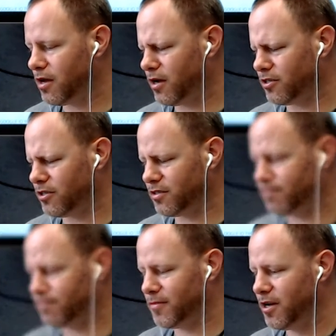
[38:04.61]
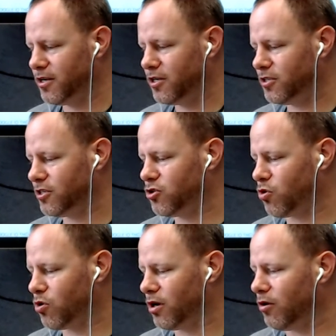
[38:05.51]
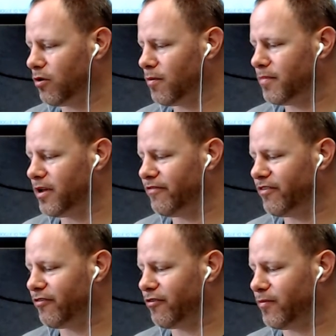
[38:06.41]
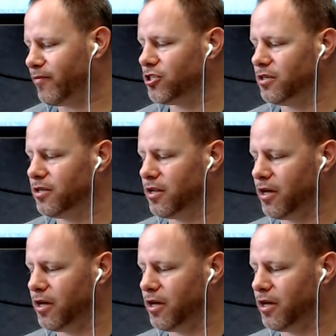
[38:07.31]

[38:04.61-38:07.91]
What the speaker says: just a short little bit of information.